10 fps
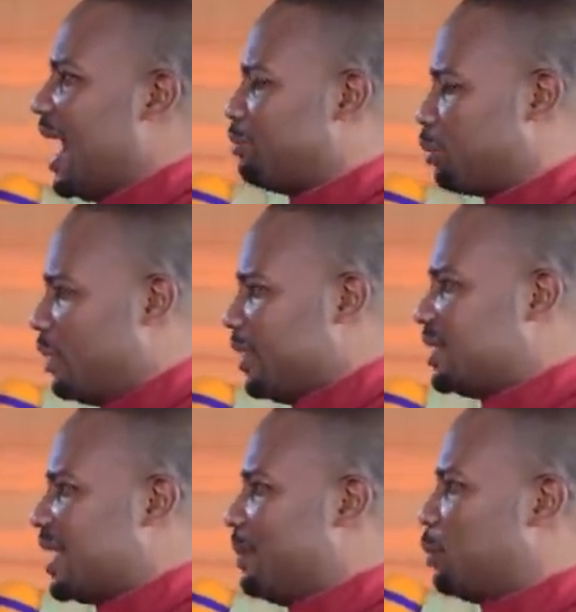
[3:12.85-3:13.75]
I
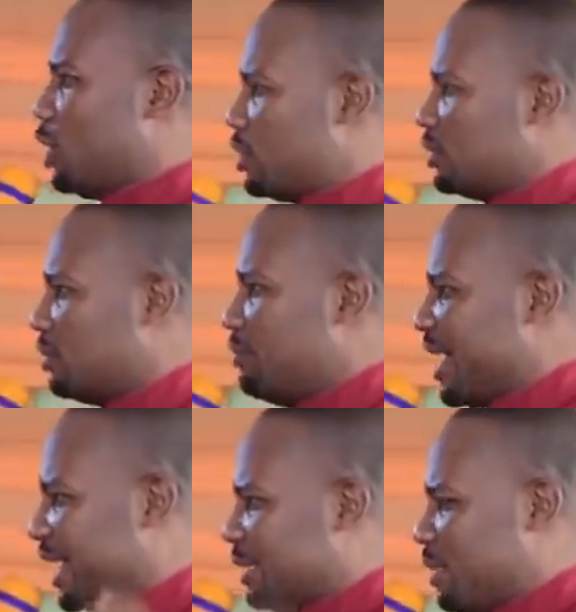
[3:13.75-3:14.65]
promise that I'm going to
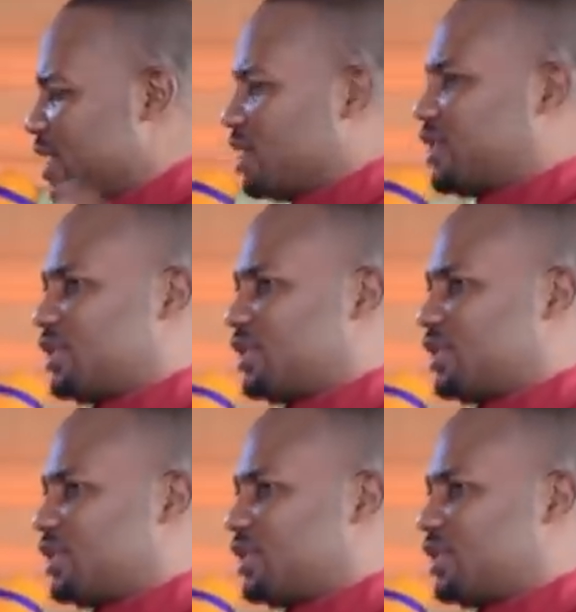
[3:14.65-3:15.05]
make a major